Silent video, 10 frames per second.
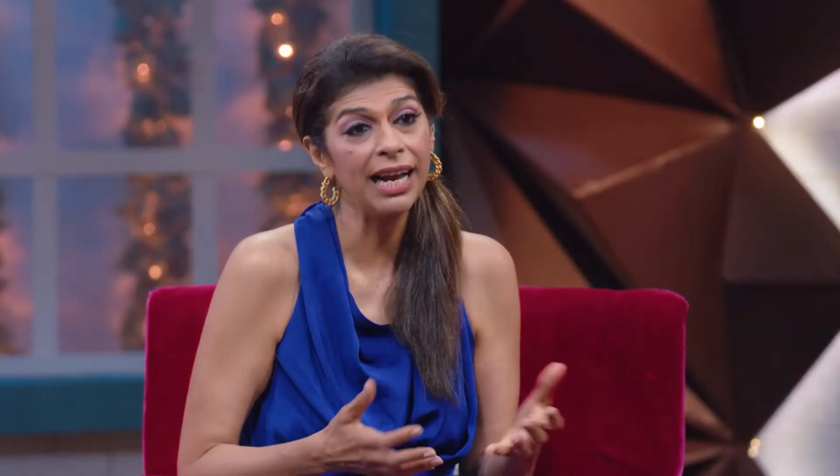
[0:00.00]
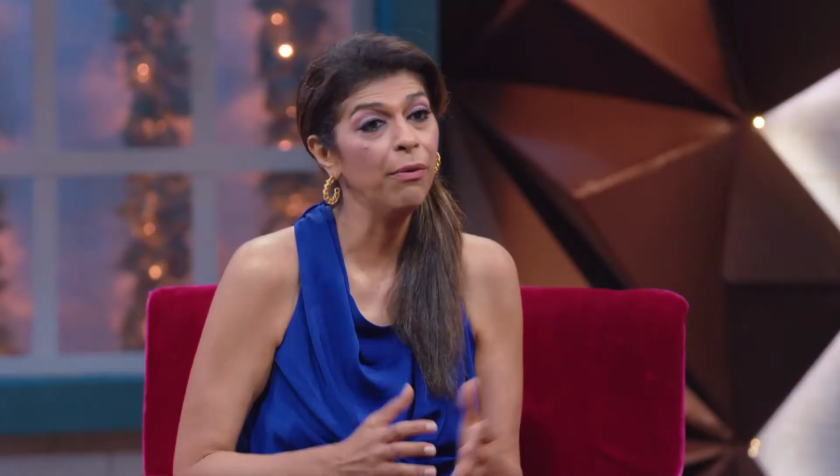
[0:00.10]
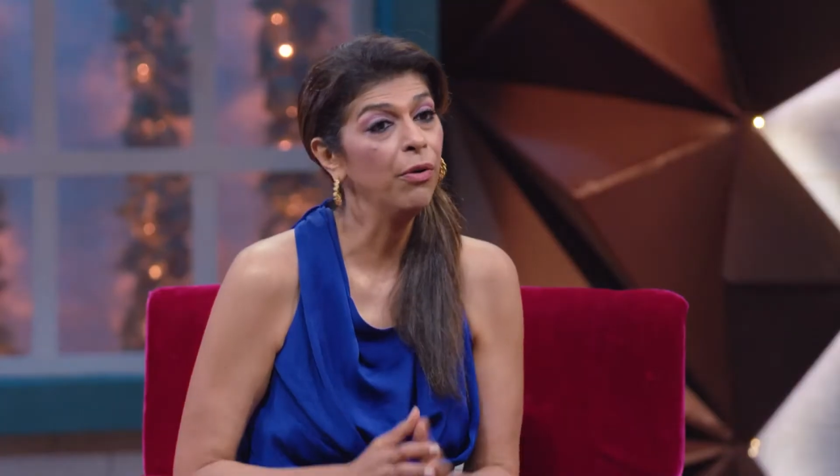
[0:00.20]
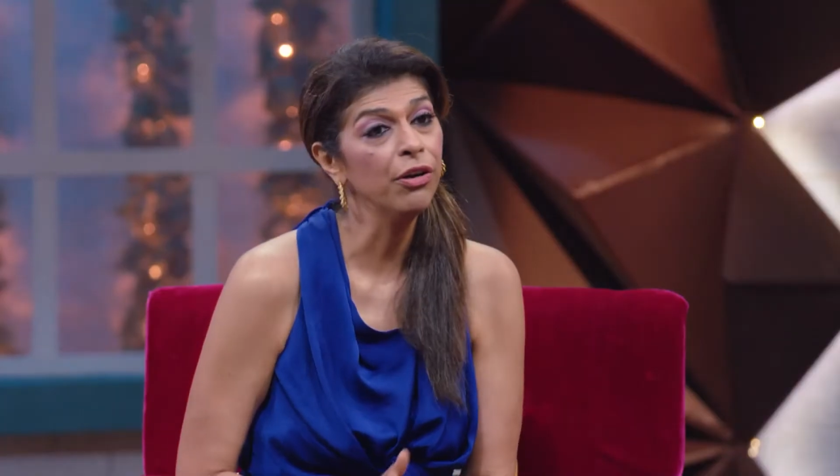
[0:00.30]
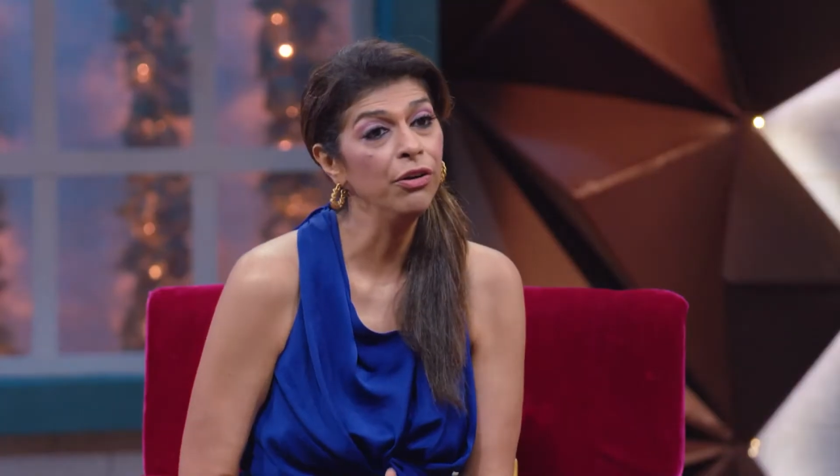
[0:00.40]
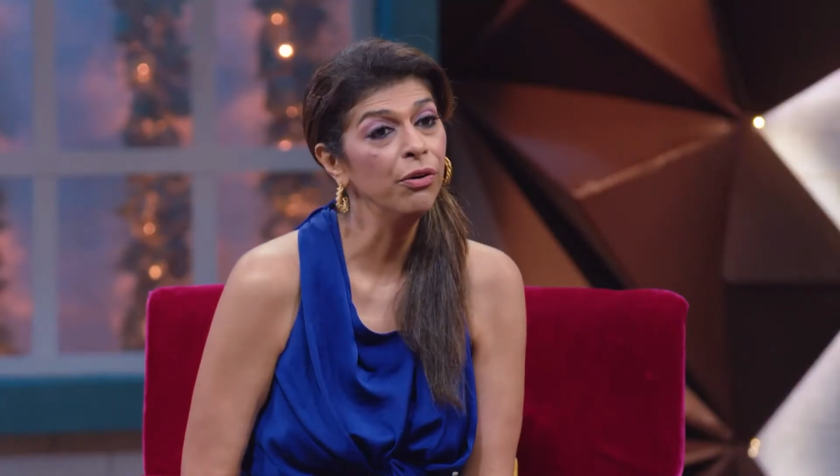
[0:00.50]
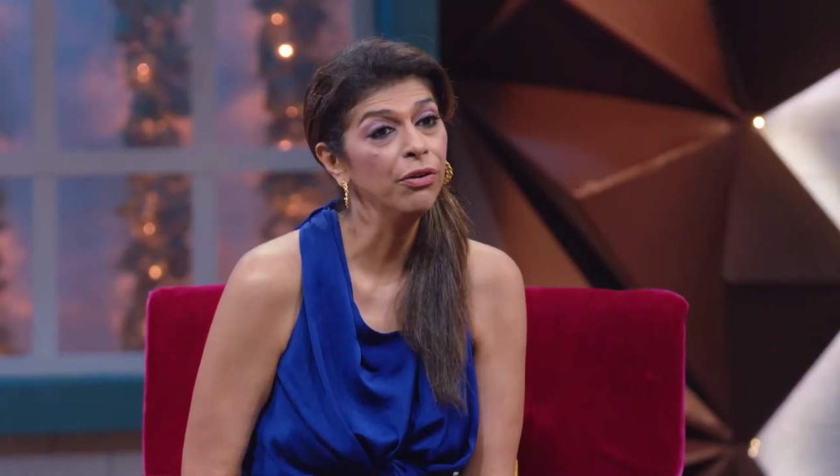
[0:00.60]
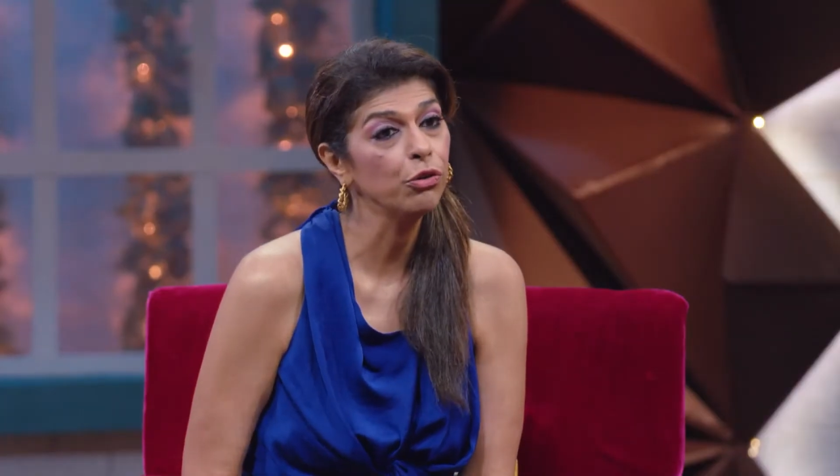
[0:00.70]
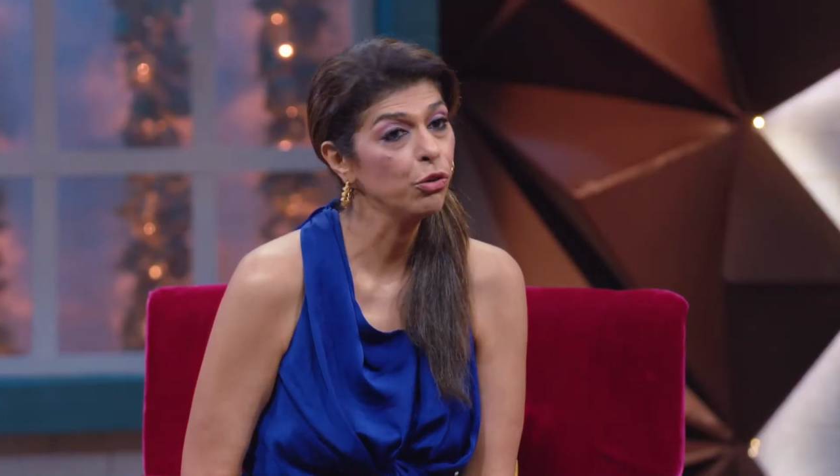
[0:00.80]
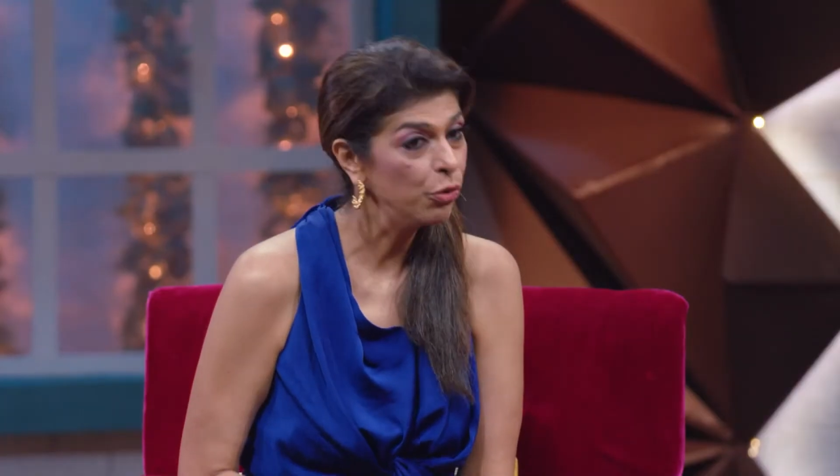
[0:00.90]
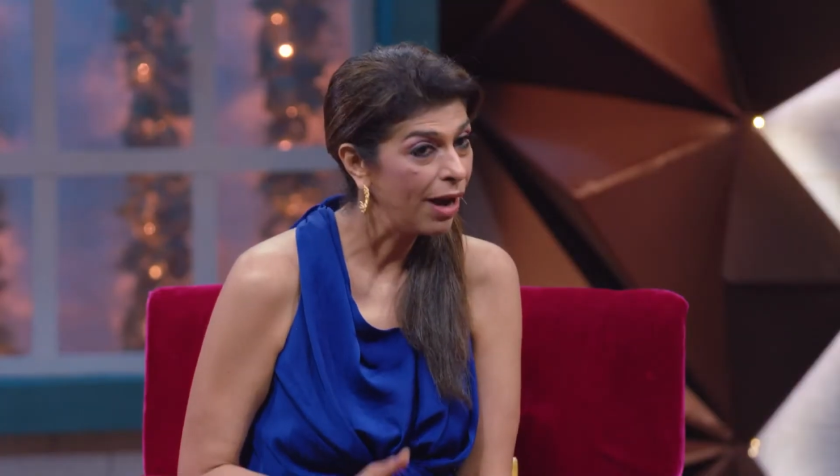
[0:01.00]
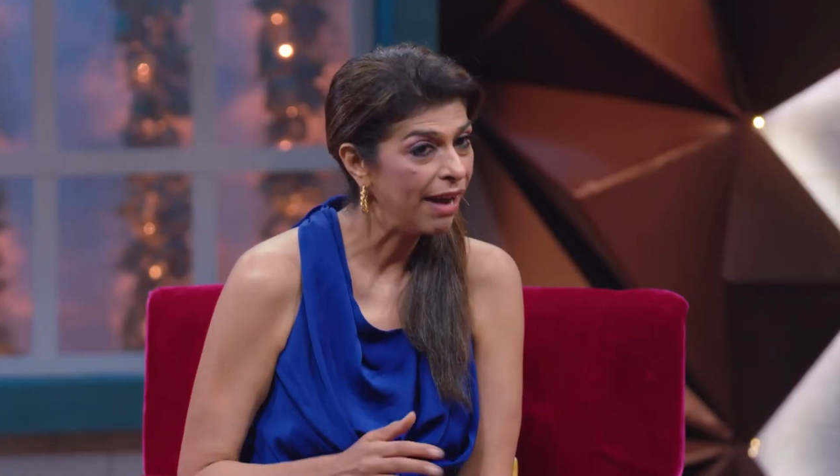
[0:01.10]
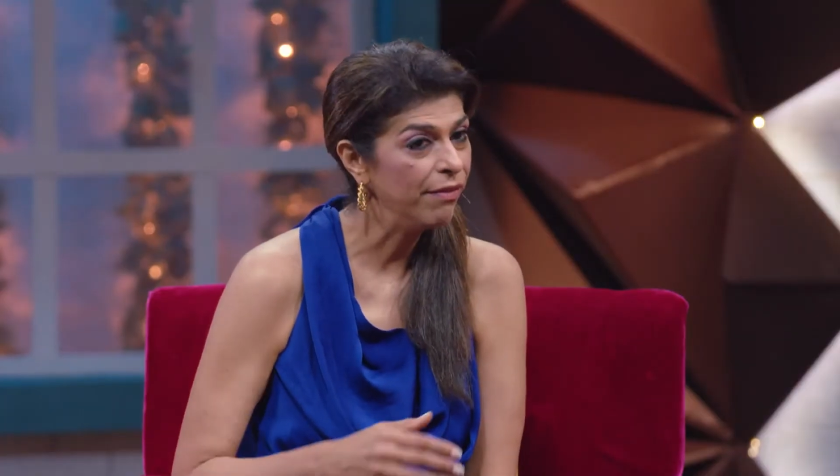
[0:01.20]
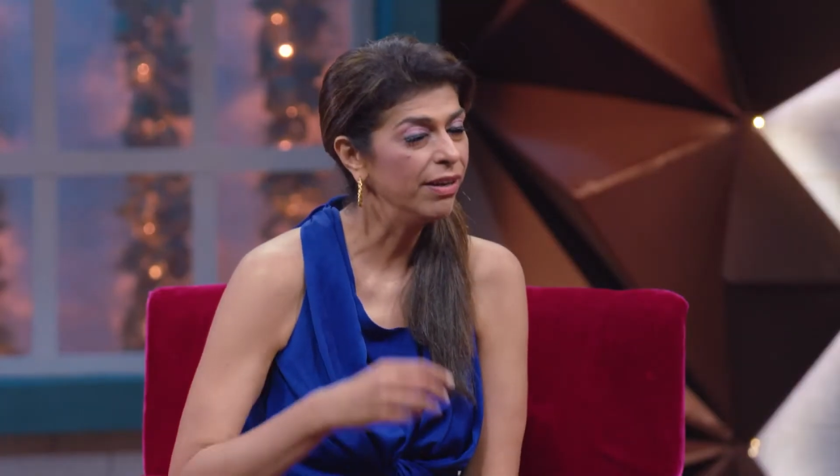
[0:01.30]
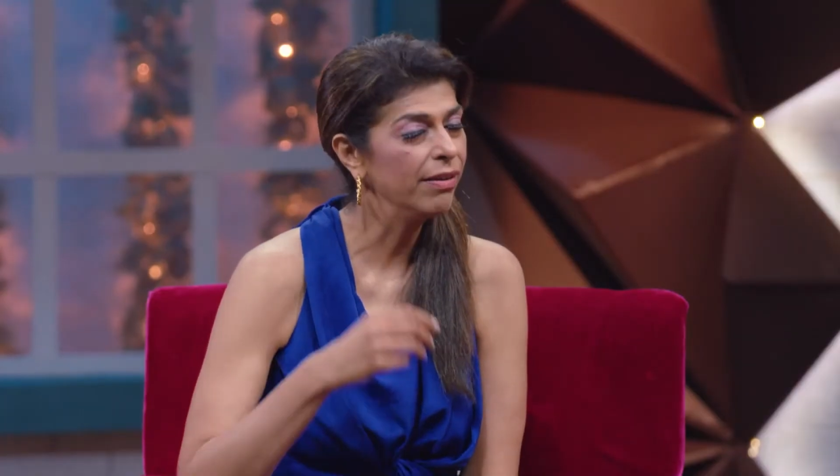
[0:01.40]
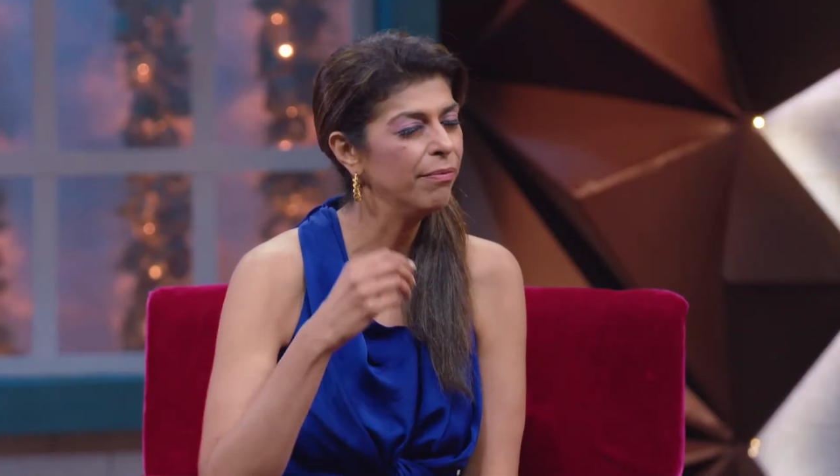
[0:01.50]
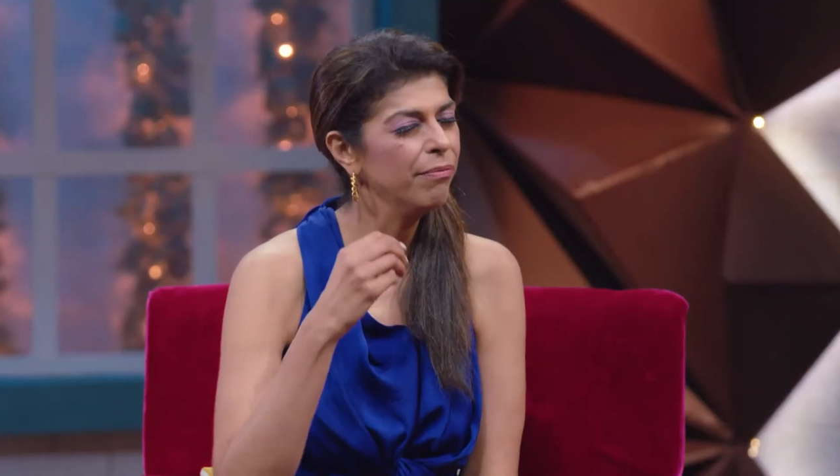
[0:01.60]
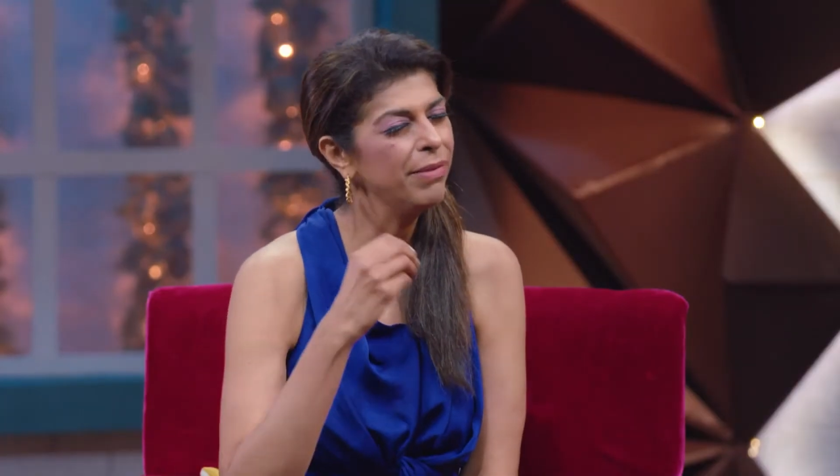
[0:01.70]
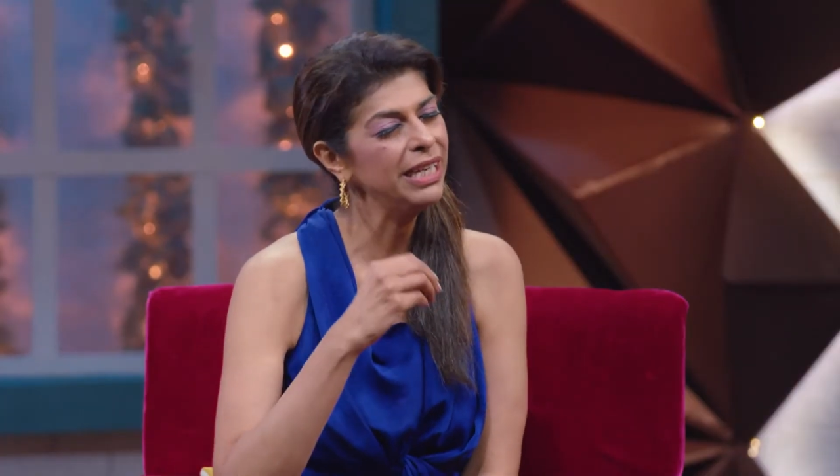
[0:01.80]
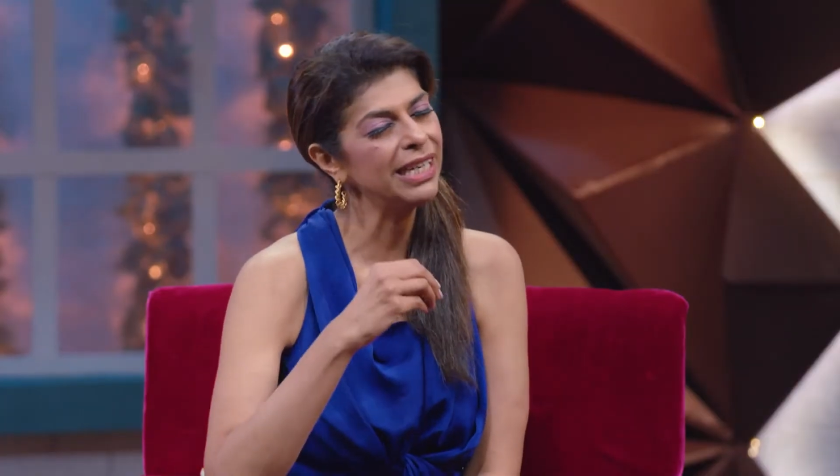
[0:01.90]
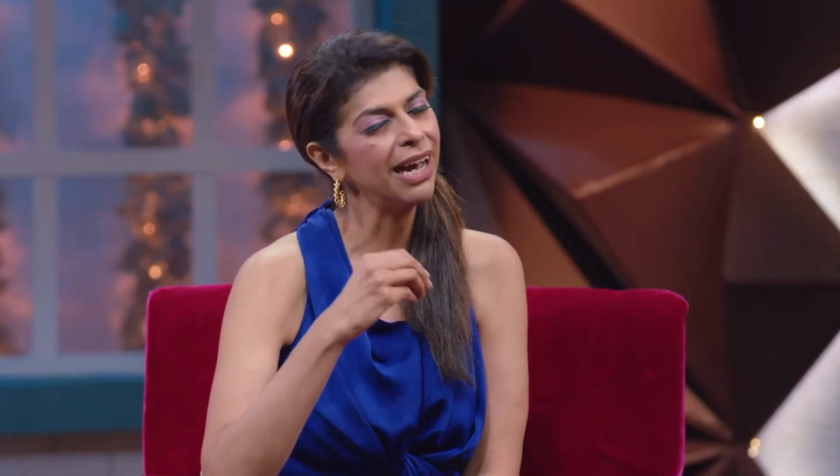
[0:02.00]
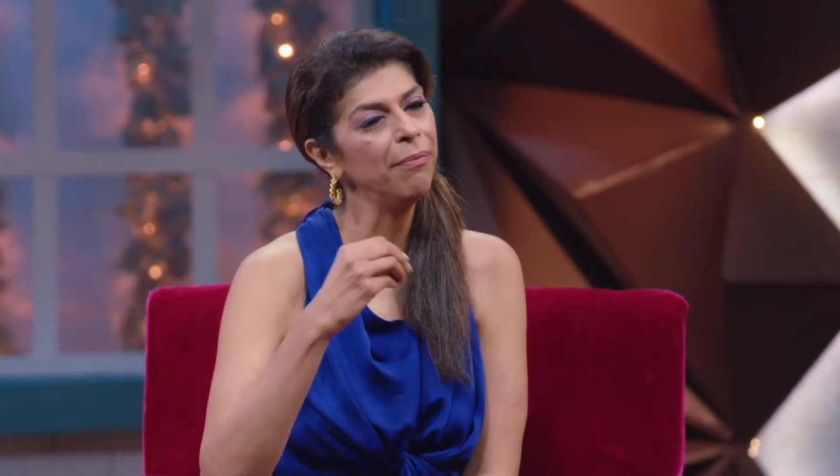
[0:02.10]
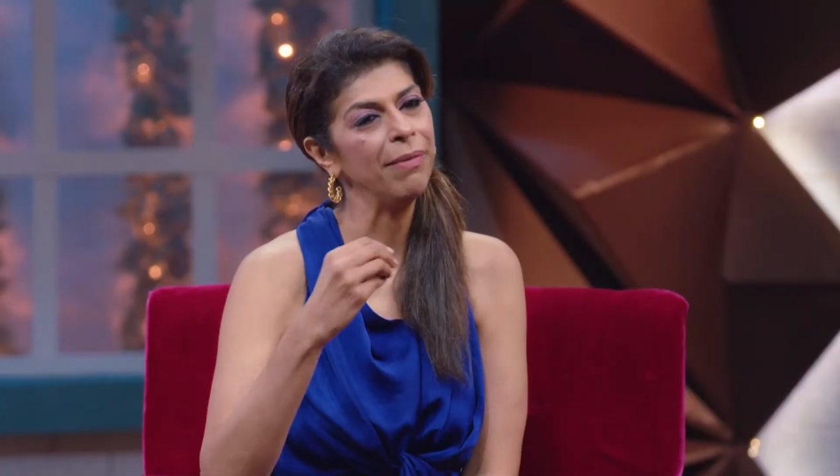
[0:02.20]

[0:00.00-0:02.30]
I want to know, do you have a Meetha